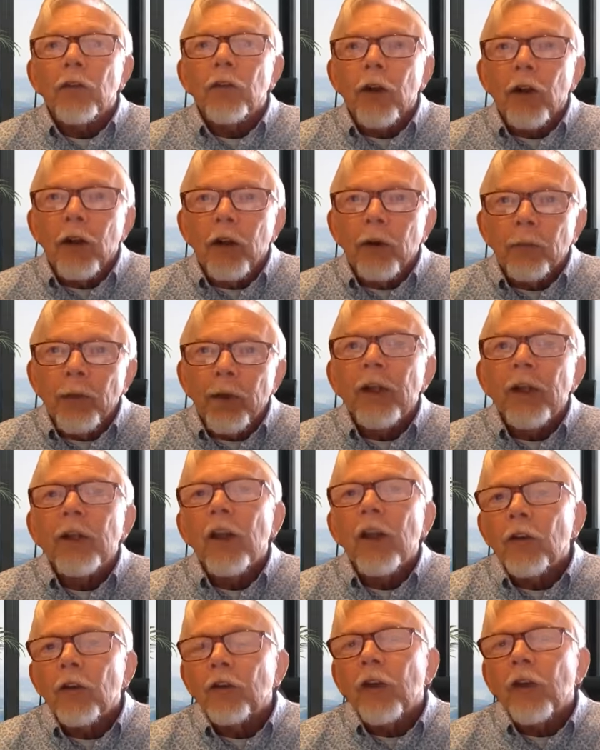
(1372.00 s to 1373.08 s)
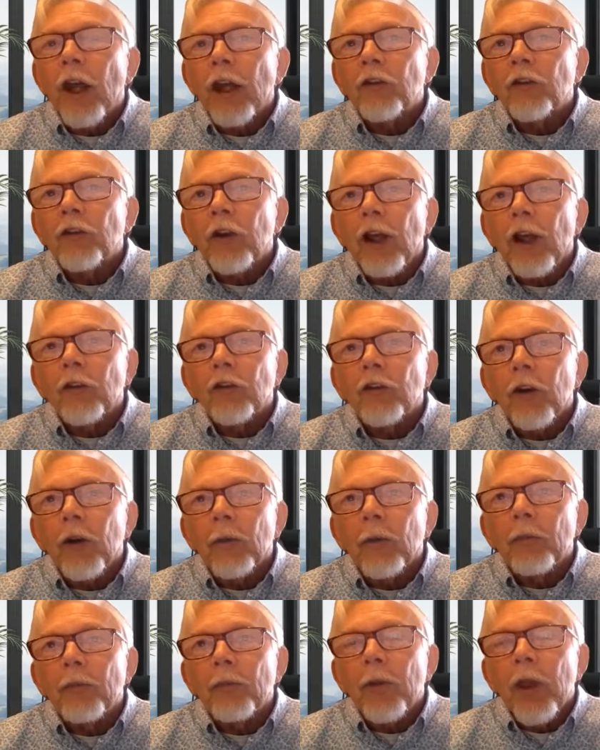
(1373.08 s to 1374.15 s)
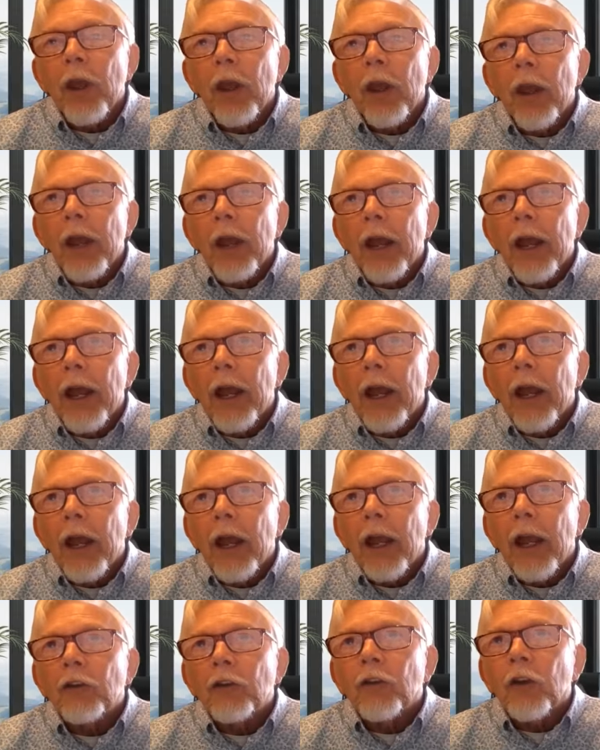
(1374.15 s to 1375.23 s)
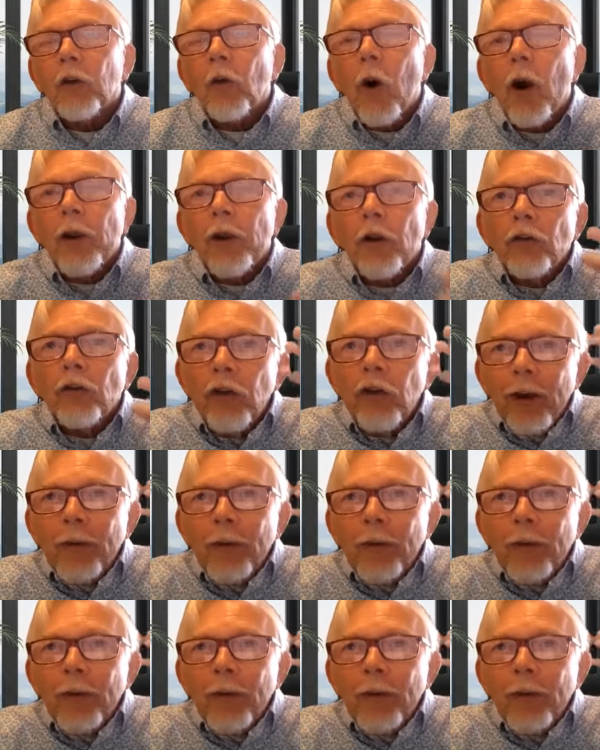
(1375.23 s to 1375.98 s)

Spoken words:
It's a but it is it's a